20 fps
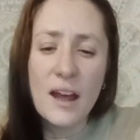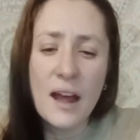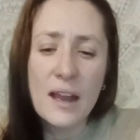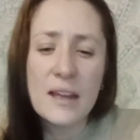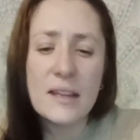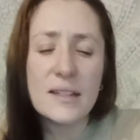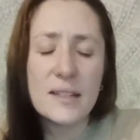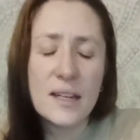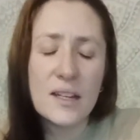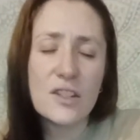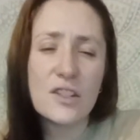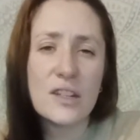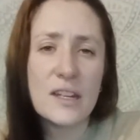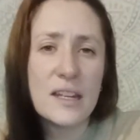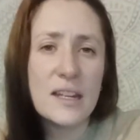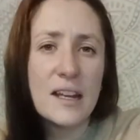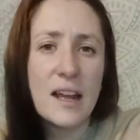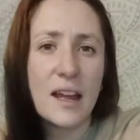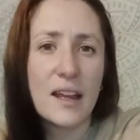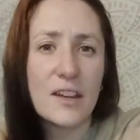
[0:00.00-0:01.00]
And it's
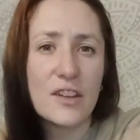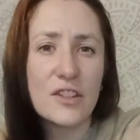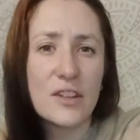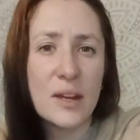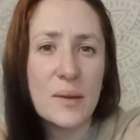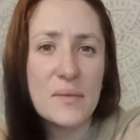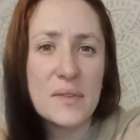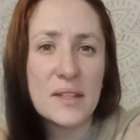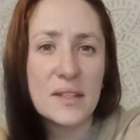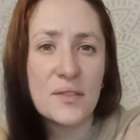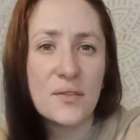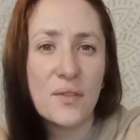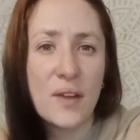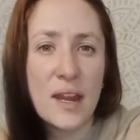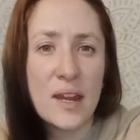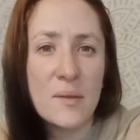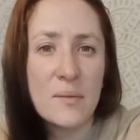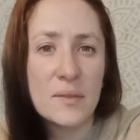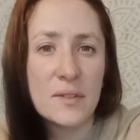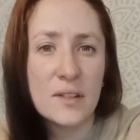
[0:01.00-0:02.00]
actually like shaped as
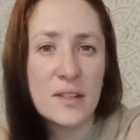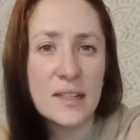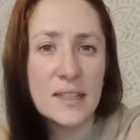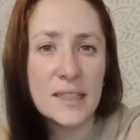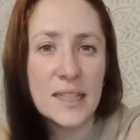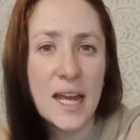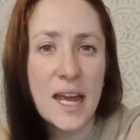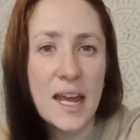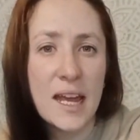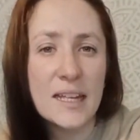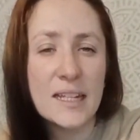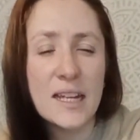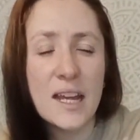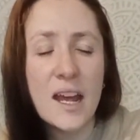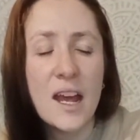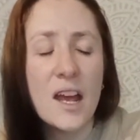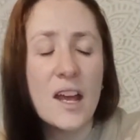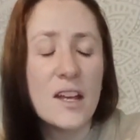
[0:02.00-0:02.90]
flames on his head.